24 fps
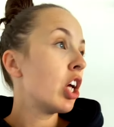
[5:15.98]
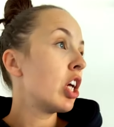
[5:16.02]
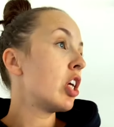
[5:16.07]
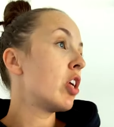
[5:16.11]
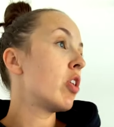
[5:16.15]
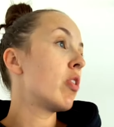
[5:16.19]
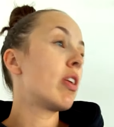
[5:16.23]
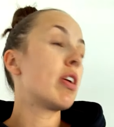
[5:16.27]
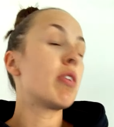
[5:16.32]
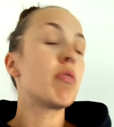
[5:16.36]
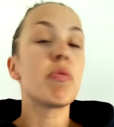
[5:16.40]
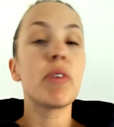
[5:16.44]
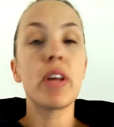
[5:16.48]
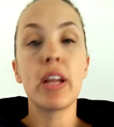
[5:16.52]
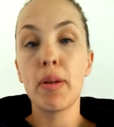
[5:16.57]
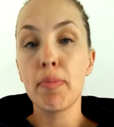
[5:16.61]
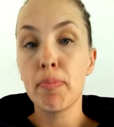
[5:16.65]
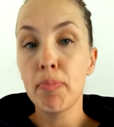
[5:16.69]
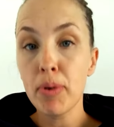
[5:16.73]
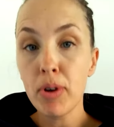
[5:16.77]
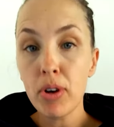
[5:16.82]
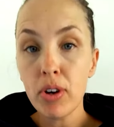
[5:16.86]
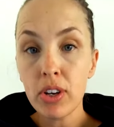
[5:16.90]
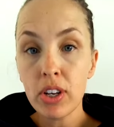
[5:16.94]
you can read a
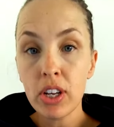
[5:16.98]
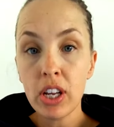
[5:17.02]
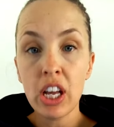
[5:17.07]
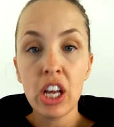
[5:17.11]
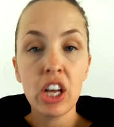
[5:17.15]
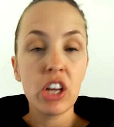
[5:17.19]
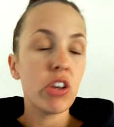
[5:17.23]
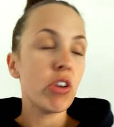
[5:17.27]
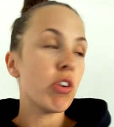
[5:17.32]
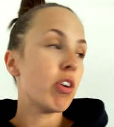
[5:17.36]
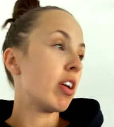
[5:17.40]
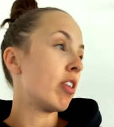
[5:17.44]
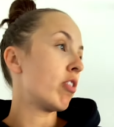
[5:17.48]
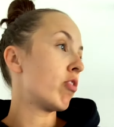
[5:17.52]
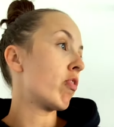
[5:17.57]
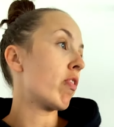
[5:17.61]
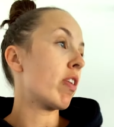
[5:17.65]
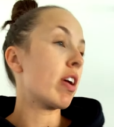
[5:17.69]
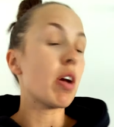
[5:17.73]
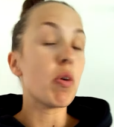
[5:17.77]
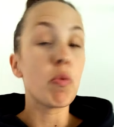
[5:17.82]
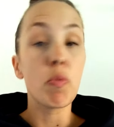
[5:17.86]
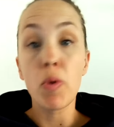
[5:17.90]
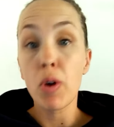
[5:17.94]
book, you can
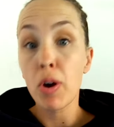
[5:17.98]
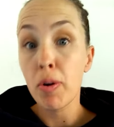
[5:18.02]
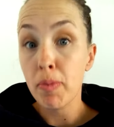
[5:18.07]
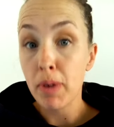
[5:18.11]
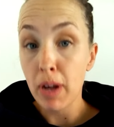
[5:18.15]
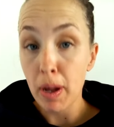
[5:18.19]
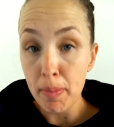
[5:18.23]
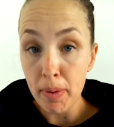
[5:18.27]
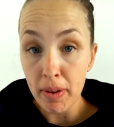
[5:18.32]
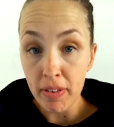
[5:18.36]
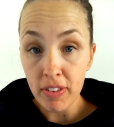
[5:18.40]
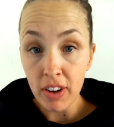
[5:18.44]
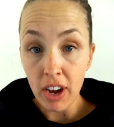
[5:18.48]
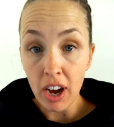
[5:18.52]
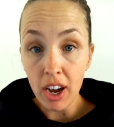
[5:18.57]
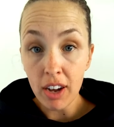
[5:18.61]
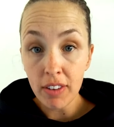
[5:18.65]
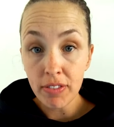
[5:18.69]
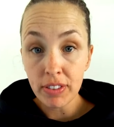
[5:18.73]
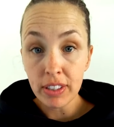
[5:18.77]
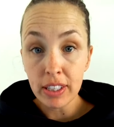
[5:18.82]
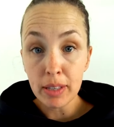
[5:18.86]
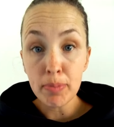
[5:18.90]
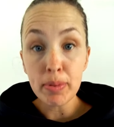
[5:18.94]
drink a warm cup of
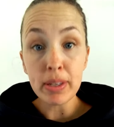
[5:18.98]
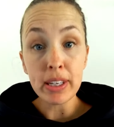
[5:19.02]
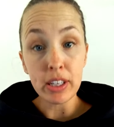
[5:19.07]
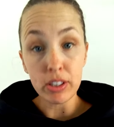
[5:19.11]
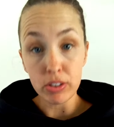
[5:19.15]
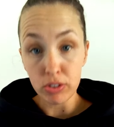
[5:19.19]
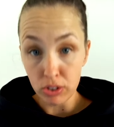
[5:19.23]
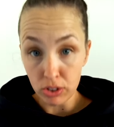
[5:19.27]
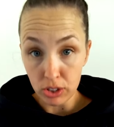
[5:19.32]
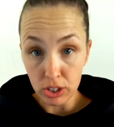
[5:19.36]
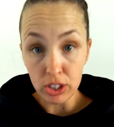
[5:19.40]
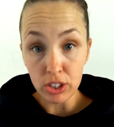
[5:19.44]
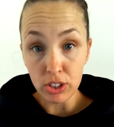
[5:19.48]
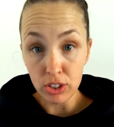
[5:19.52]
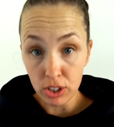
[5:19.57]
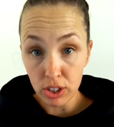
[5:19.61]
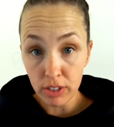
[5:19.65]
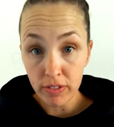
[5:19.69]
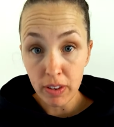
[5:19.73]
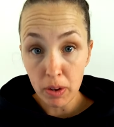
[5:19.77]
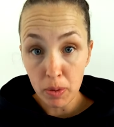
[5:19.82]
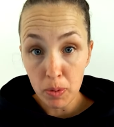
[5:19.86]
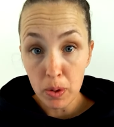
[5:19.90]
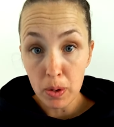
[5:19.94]
coffee because you
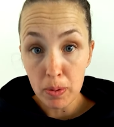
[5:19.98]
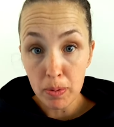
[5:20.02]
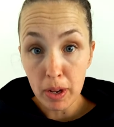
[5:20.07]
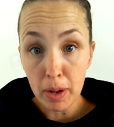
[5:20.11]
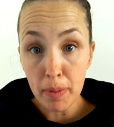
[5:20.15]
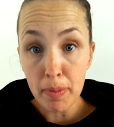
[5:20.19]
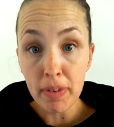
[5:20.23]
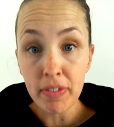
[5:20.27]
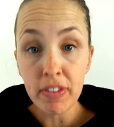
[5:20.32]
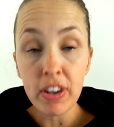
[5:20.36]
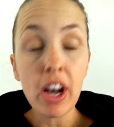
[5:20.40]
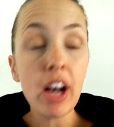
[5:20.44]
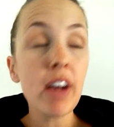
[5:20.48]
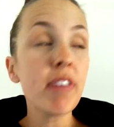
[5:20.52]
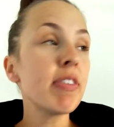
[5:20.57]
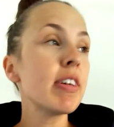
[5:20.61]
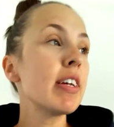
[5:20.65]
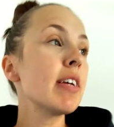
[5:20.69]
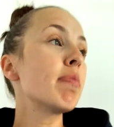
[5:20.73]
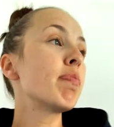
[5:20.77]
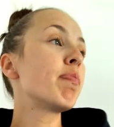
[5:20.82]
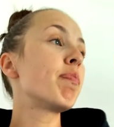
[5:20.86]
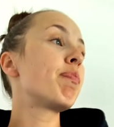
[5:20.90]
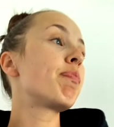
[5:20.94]
deserve a warm cup of
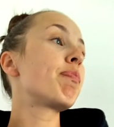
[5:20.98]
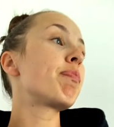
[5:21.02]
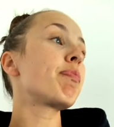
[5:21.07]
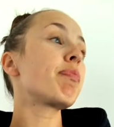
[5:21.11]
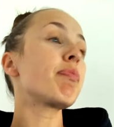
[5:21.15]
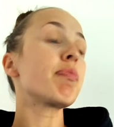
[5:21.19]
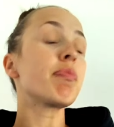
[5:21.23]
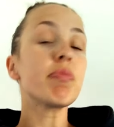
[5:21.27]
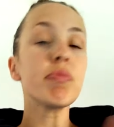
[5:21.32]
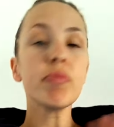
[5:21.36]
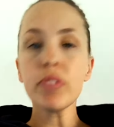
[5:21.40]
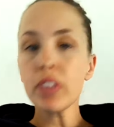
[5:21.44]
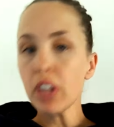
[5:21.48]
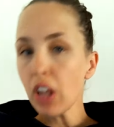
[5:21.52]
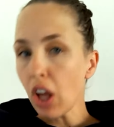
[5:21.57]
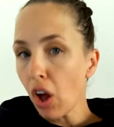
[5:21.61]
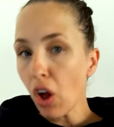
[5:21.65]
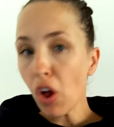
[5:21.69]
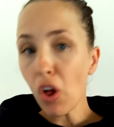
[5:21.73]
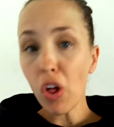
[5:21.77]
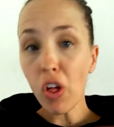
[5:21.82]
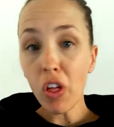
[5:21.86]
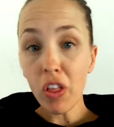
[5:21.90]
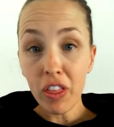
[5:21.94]
coffee.
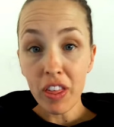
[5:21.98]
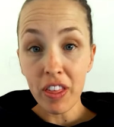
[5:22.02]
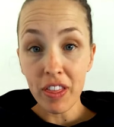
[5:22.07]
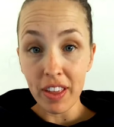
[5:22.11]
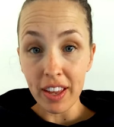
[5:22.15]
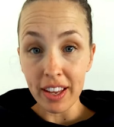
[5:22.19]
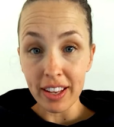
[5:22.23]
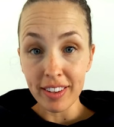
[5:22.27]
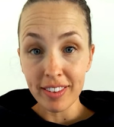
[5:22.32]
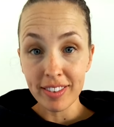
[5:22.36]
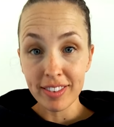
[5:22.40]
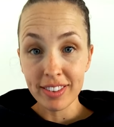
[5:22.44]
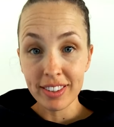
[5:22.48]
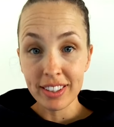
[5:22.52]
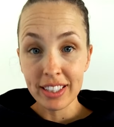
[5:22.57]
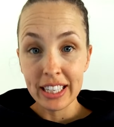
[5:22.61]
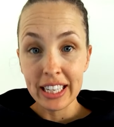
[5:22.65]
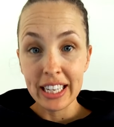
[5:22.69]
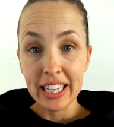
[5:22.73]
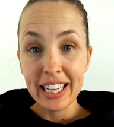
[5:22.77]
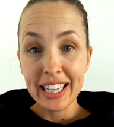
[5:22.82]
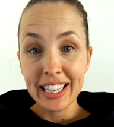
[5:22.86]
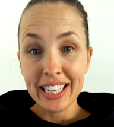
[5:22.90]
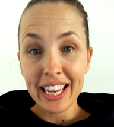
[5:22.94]
All the things,
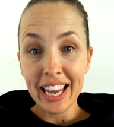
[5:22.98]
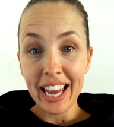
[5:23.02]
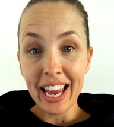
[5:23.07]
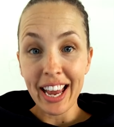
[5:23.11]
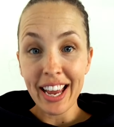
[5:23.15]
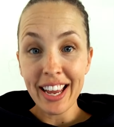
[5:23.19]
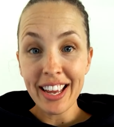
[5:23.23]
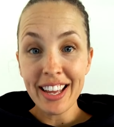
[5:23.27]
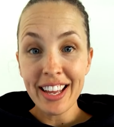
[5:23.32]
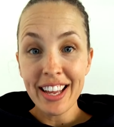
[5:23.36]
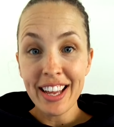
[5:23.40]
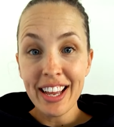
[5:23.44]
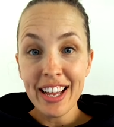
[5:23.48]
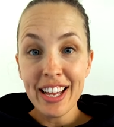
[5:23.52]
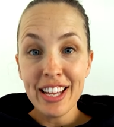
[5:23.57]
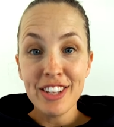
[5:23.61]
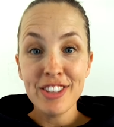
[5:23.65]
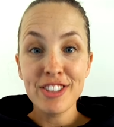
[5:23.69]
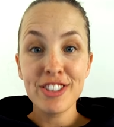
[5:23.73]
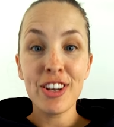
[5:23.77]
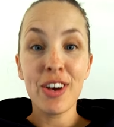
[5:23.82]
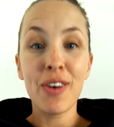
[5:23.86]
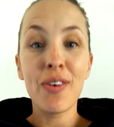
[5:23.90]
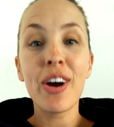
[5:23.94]
okay?
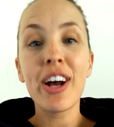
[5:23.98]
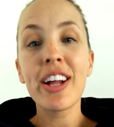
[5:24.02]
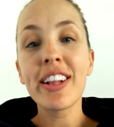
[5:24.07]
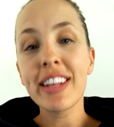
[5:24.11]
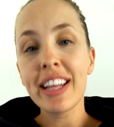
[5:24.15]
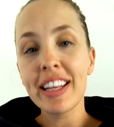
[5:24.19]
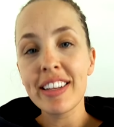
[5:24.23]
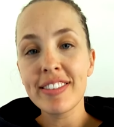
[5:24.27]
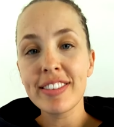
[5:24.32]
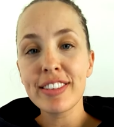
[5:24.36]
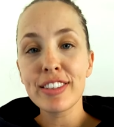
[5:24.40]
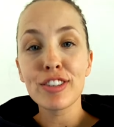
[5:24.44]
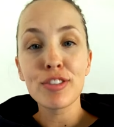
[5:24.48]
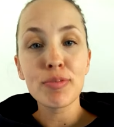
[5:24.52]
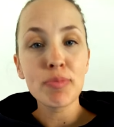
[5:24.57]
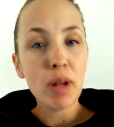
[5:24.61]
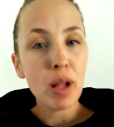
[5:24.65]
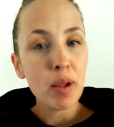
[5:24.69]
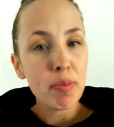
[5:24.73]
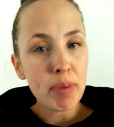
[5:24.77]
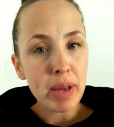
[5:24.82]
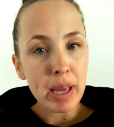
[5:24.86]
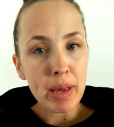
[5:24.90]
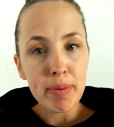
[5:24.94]
So unless they're
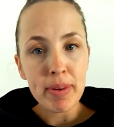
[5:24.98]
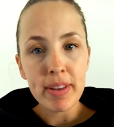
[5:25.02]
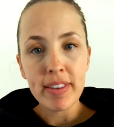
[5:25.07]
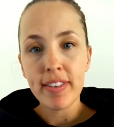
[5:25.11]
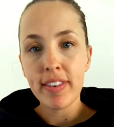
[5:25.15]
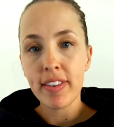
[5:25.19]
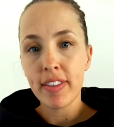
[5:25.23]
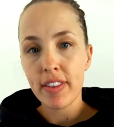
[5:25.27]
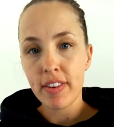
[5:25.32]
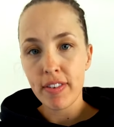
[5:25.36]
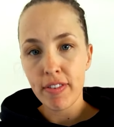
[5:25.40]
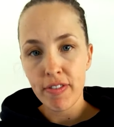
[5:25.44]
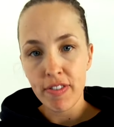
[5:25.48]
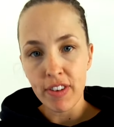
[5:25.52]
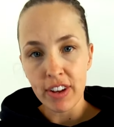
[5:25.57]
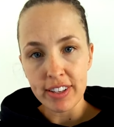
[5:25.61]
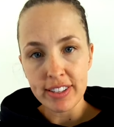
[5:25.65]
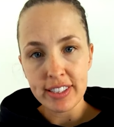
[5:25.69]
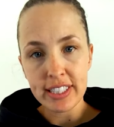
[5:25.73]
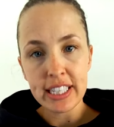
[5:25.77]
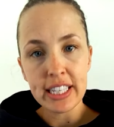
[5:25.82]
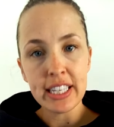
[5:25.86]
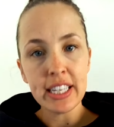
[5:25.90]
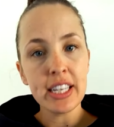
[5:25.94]
small babies and they're
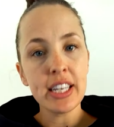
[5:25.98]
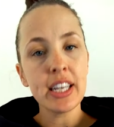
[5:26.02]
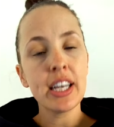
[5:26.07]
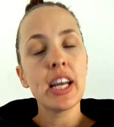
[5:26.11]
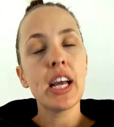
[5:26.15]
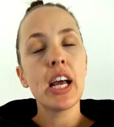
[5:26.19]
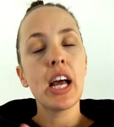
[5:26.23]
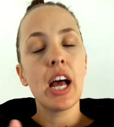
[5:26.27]
fussy,